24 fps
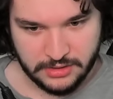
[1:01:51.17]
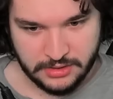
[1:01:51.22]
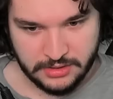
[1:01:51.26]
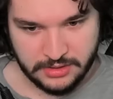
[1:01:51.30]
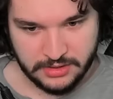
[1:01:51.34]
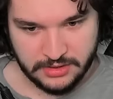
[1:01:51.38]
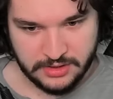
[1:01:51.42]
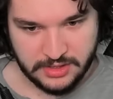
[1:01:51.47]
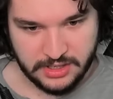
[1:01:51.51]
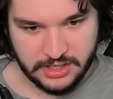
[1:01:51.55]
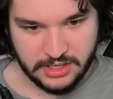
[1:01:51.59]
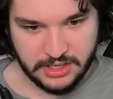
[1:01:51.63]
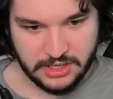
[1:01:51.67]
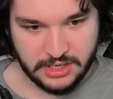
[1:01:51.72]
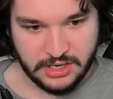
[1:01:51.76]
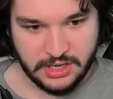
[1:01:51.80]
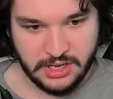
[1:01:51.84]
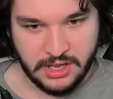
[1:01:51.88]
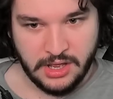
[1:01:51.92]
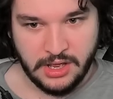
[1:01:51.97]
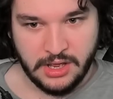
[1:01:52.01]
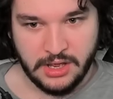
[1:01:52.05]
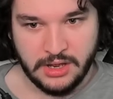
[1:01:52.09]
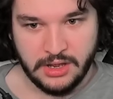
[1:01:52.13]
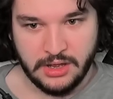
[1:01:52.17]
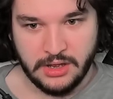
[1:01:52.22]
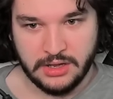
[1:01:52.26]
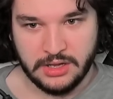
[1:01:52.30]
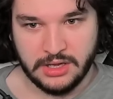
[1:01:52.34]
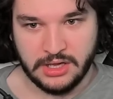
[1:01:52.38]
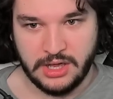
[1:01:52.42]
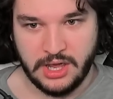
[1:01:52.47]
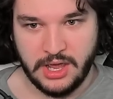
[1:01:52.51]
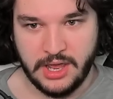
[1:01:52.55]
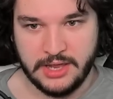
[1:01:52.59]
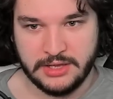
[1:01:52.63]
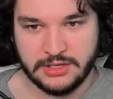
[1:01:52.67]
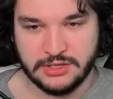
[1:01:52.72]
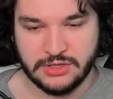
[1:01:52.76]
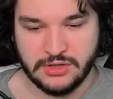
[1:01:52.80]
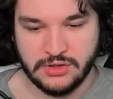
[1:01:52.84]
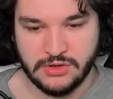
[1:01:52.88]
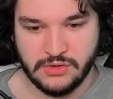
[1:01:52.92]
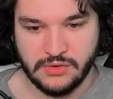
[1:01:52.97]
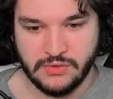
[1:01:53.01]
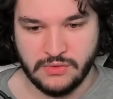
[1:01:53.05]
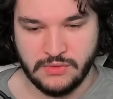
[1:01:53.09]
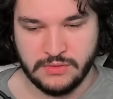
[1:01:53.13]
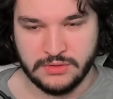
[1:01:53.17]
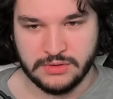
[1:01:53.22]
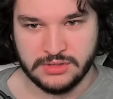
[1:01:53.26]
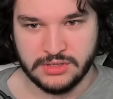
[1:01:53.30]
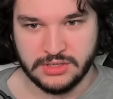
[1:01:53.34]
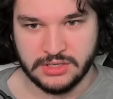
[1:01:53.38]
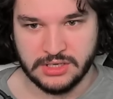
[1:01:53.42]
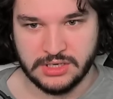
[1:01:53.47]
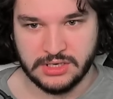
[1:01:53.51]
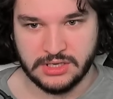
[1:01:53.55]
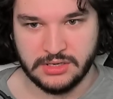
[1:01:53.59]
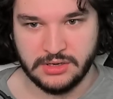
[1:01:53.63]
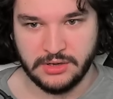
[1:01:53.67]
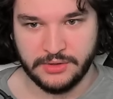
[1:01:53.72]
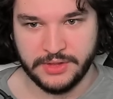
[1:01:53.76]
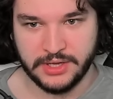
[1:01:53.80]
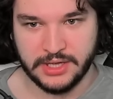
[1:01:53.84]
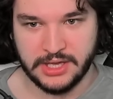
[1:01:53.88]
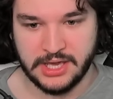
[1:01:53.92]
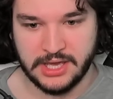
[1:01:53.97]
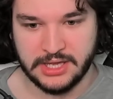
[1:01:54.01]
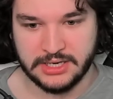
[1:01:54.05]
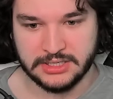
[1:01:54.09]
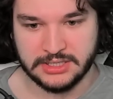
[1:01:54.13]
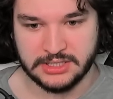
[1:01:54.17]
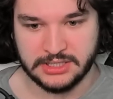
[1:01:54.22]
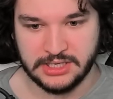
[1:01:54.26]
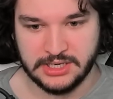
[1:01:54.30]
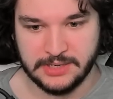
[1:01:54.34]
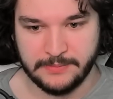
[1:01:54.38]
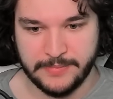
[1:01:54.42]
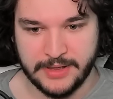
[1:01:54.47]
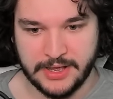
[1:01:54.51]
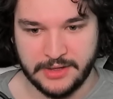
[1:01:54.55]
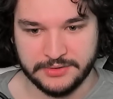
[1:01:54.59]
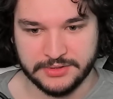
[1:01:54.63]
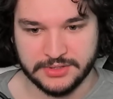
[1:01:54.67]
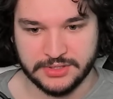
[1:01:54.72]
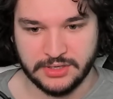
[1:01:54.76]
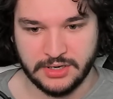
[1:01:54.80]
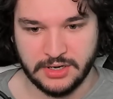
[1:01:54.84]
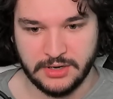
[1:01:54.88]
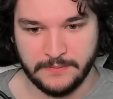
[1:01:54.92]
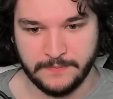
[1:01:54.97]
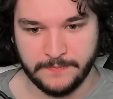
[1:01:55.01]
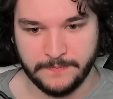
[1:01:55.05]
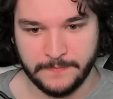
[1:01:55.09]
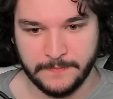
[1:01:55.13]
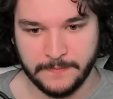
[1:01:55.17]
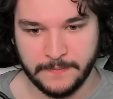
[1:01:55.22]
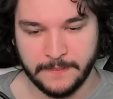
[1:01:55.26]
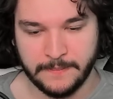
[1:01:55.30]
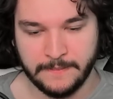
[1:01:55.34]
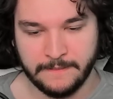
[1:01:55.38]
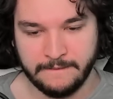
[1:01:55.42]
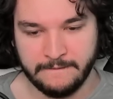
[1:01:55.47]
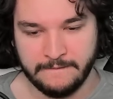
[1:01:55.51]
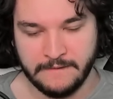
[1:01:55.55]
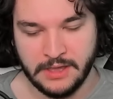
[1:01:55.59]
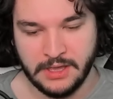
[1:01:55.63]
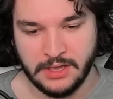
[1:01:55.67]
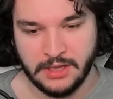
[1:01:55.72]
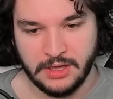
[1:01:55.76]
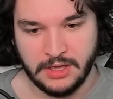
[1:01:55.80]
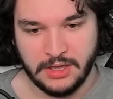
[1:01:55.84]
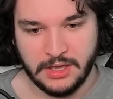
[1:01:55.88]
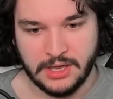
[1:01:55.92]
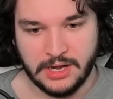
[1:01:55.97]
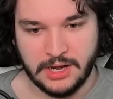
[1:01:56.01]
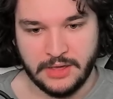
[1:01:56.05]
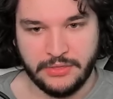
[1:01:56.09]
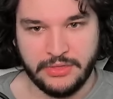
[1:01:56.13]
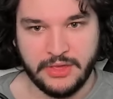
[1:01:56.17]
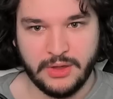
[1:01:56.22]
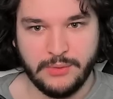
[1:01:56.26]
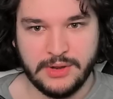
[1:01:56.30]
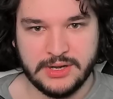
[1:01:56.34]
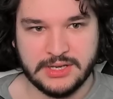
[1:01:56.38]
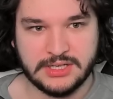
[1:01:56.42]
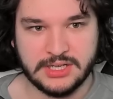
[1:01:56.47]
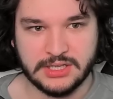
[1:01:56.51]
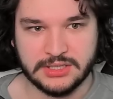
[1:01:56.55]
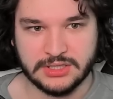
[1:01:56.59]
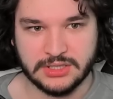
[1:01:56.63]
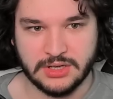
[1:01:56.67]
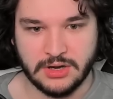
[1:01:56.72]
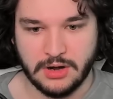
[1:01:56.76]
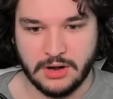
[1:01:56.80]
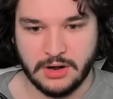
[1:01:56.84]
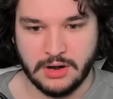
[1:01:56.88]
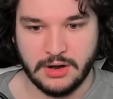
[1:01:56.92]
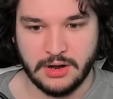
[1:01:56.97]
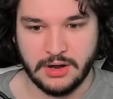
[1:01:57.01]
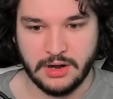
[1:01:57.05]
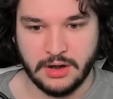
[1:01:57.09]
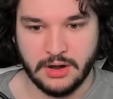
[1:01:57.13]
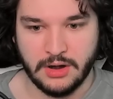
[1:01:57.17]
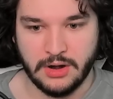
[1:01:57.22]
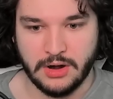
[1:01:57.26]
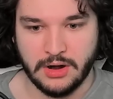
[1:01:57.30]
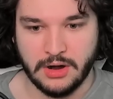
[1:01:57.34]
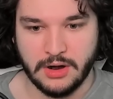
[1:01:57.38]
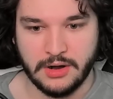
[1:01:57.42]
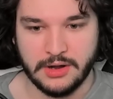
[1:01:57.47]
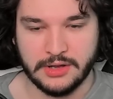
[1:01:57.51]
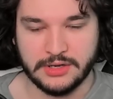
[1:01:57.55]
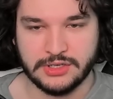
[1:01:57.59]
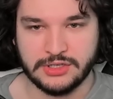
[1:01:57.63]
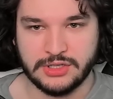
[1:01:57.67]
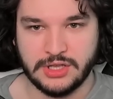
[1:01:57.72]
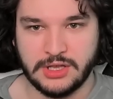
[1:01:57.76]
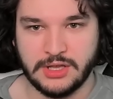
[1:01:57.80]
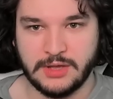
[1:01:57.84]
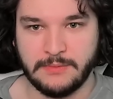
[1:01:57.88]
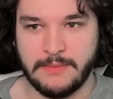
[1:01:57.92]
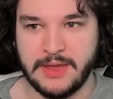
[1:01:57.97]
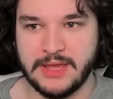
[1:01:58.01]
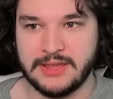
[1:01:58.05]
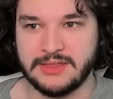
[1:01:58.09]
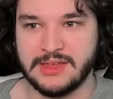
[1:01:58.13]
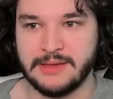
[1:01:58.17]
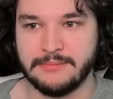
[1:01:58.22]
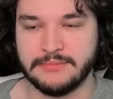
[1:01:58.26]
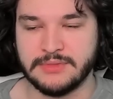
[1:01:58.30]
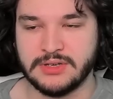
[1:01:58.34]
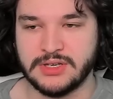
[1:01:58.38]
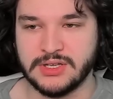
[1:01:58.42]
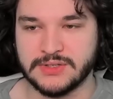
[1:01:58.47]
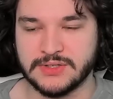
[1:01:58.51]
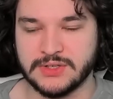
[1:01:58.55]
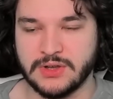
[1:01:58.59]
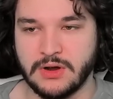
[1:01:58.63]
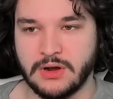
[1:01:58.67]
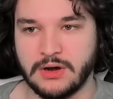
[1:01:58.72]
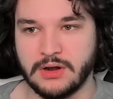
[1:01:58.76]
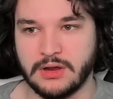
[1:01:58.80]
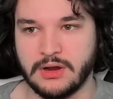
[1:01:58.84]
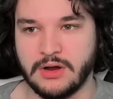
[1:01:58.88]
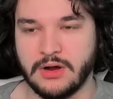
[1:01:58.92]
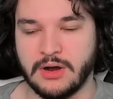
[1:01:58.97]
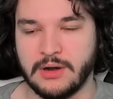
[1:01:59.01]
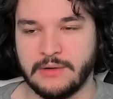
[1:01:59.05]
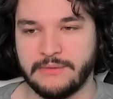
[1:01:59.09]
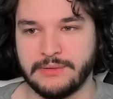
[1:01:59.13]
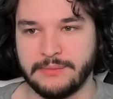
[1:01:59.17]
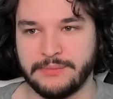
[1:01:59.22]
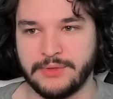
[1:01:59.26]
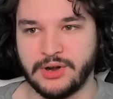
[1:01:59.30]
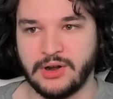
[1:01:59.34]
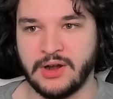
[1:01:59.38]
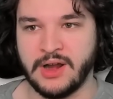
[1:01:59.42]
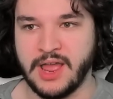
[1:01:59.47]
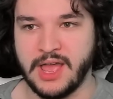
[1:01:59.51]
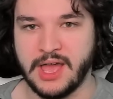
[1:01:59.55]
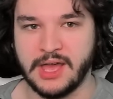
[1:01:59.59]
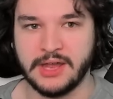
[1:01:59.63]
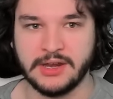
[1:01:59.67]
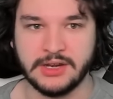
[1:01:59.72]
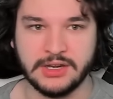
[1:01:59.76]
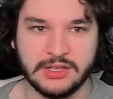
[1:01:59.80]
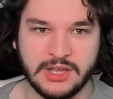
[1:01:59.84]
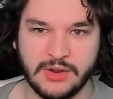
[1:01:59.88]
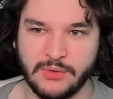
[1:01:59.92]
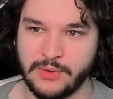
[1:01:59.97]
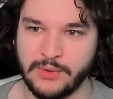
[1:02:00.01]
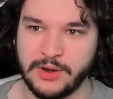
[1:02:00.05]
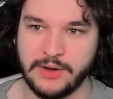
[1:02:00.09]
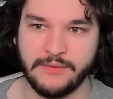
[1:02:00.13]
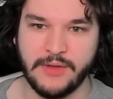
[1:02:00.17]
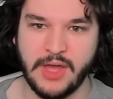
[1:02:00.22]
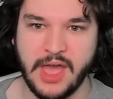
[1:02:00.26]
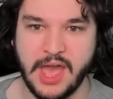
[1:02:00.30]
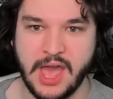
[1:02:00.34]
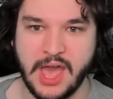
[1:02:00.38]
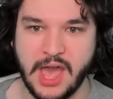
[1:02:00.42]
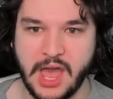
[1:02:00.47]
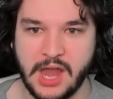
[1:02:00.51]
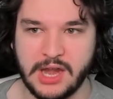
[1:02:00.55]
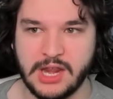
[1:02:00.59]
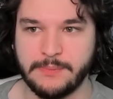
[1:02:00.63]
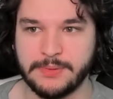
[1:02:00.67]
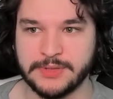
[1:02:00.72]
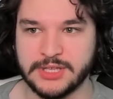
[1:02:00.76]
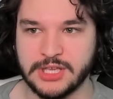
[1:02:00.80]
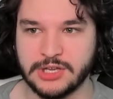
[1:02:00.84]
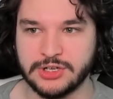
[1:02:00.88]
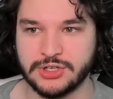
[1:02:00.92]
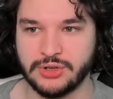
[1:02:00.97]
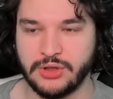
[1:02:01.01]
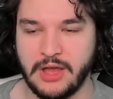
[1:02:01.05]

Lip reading: the K2 to kill the Cantina Bouncer. And I think we discard a card to make them discard a card from their hand. Get rid of any potential